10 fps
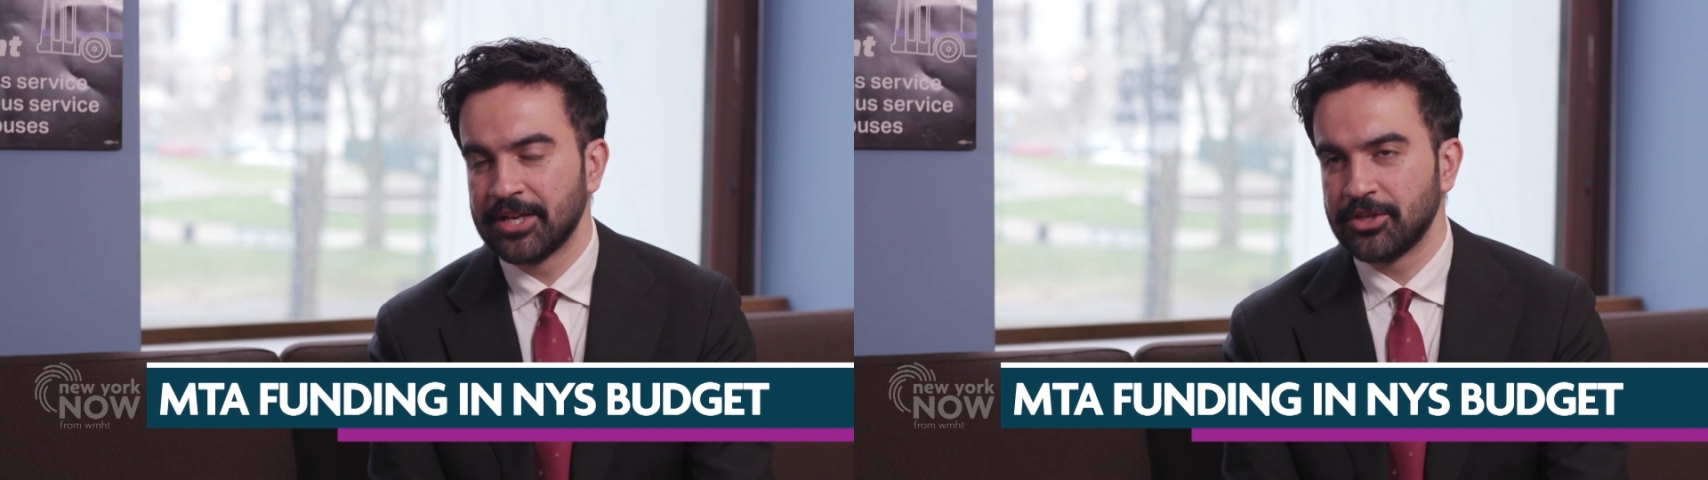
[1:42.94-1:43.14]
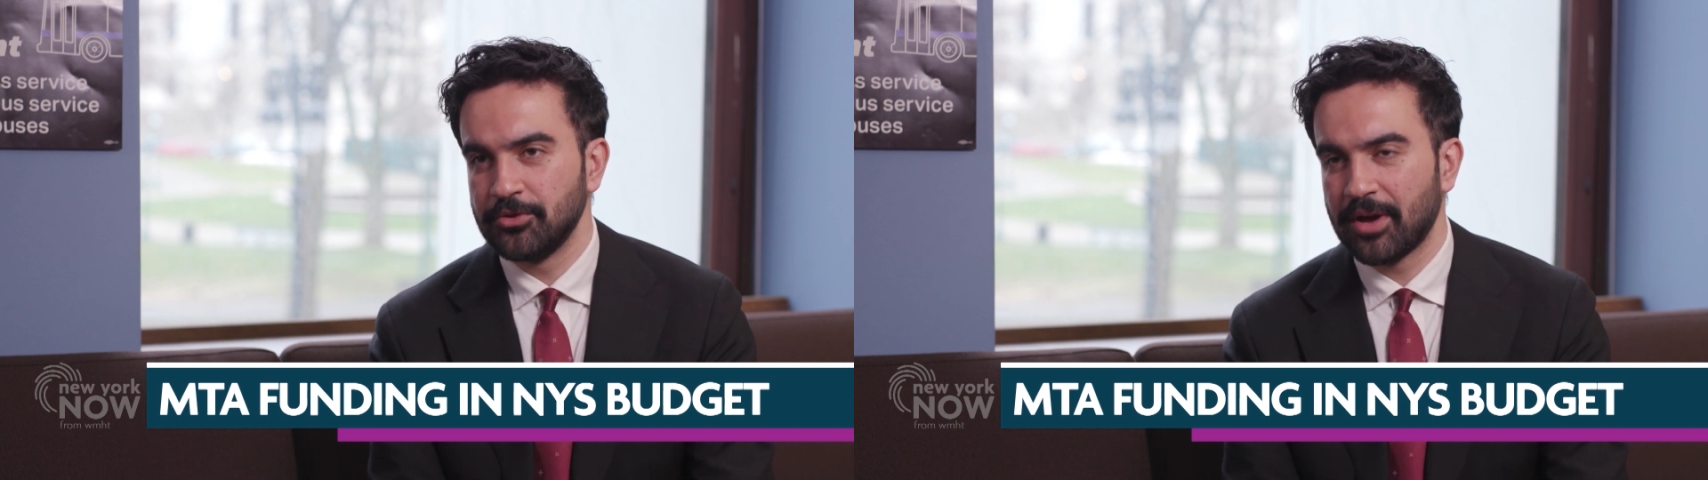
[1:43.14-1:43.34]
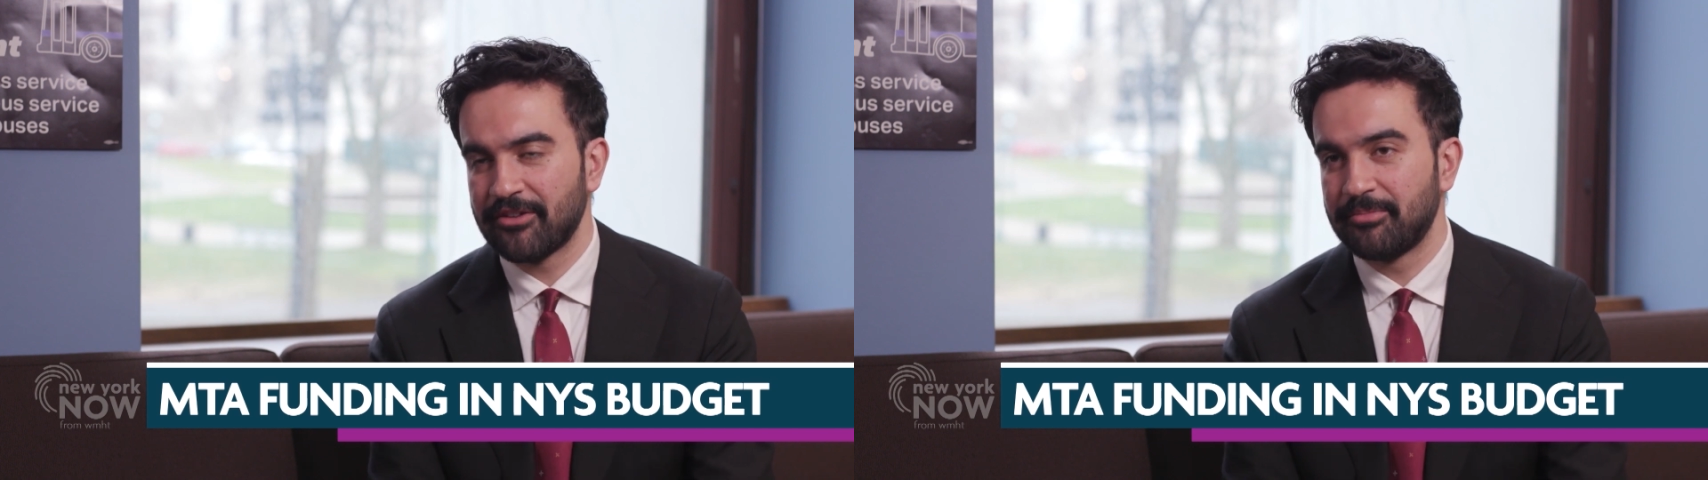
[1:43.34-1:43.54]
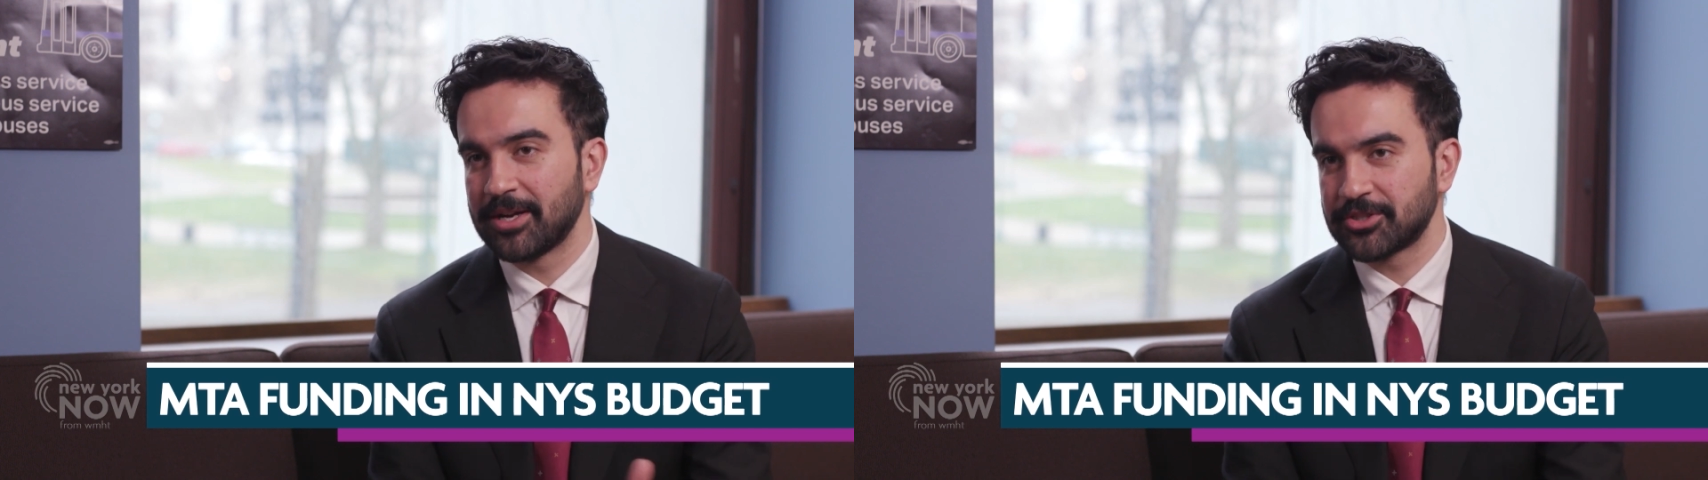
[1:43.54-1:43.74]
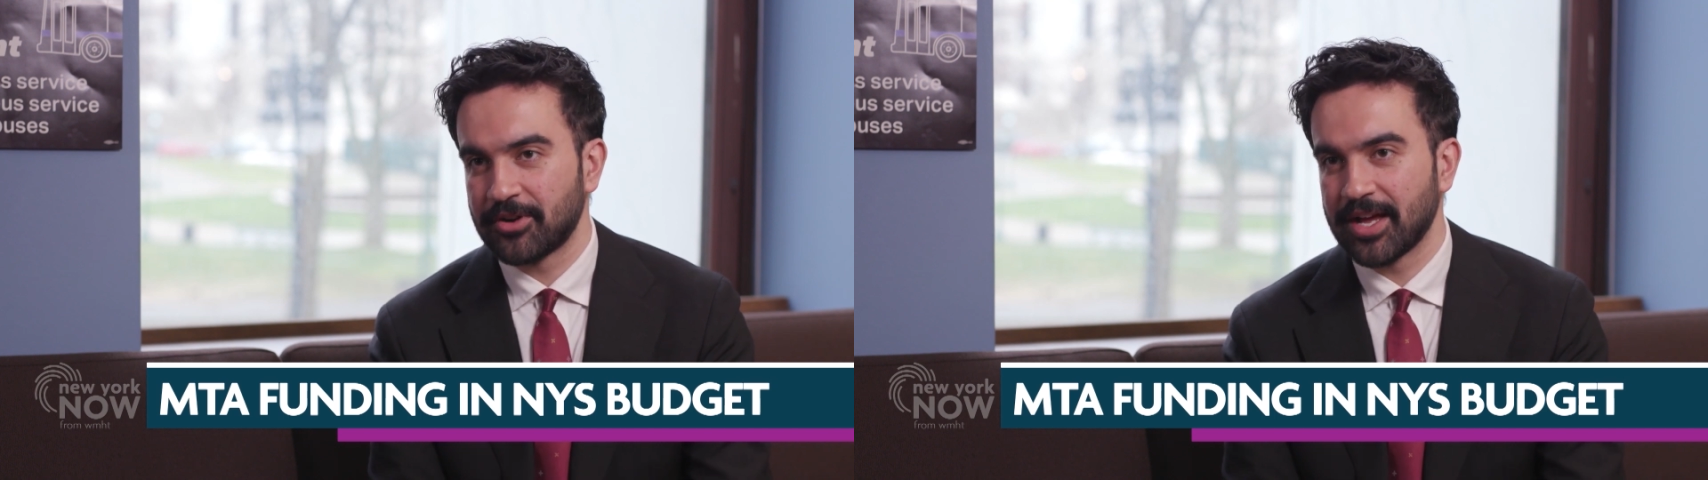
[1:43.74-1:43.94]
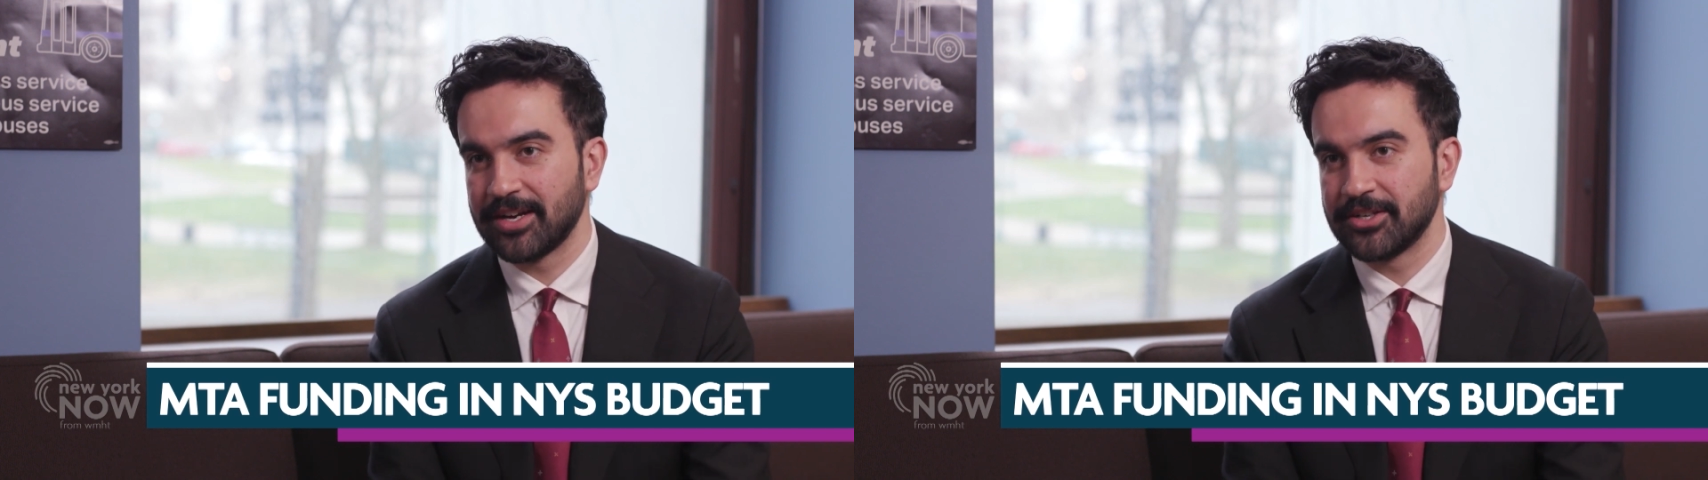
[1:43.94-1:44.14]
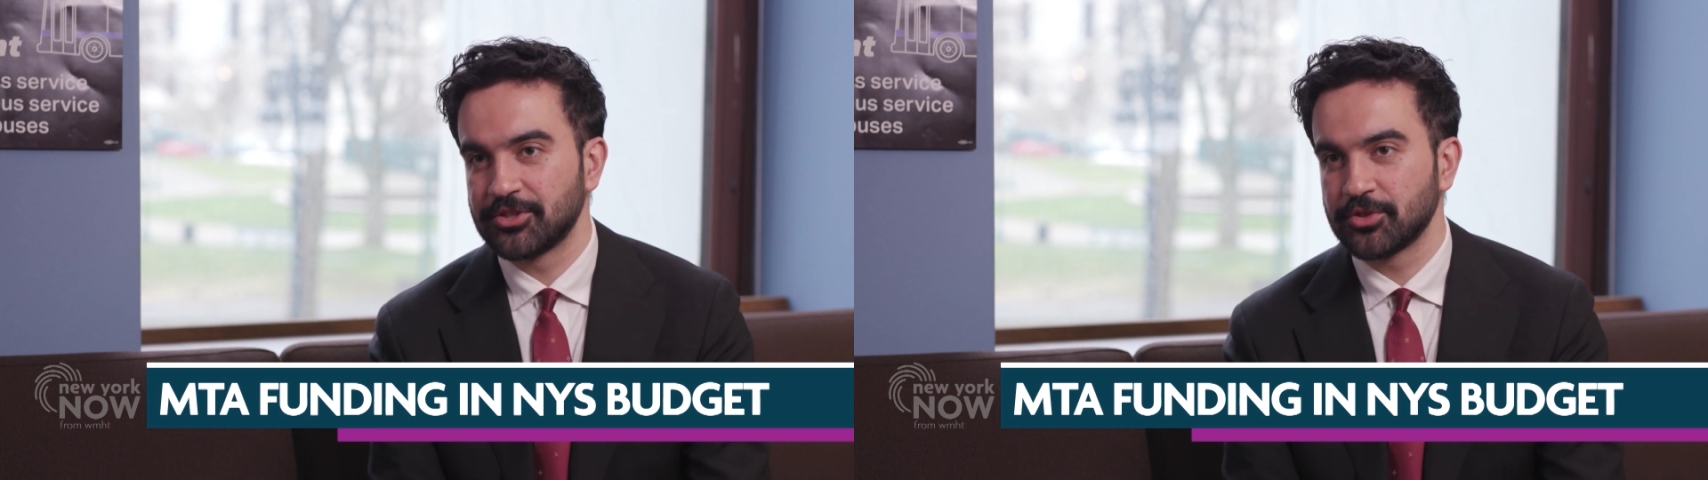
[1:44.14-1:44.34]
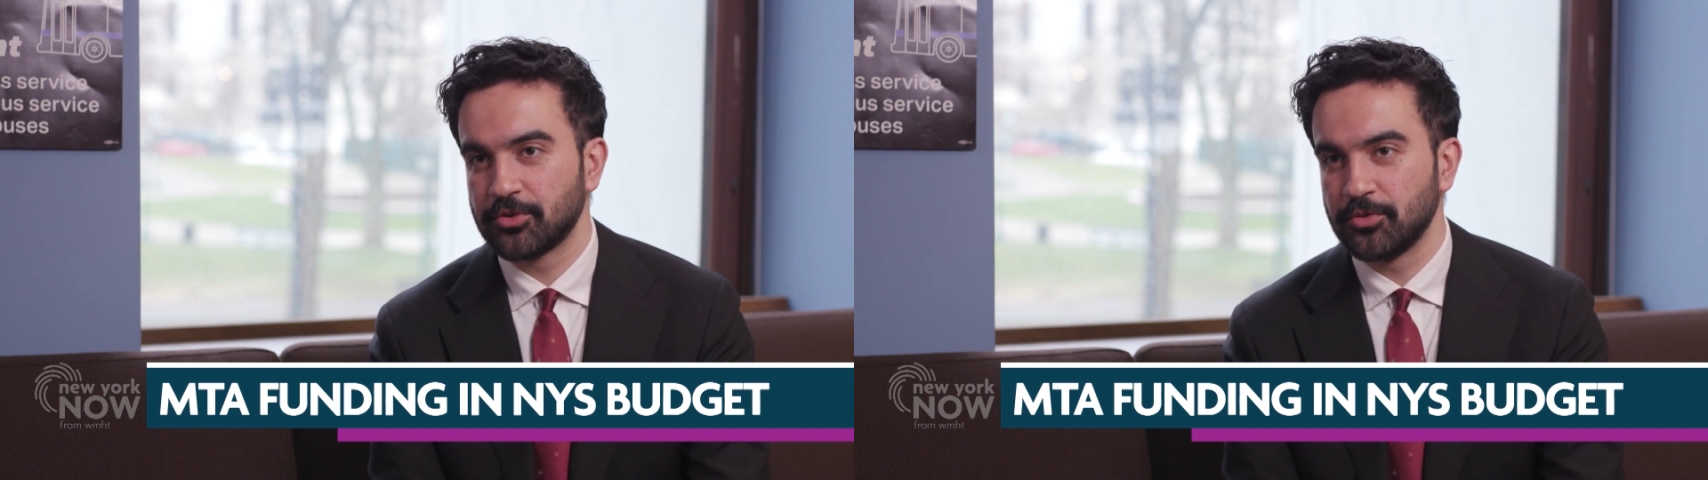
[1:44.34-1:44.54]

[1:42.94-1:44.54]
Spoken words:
you have bus riders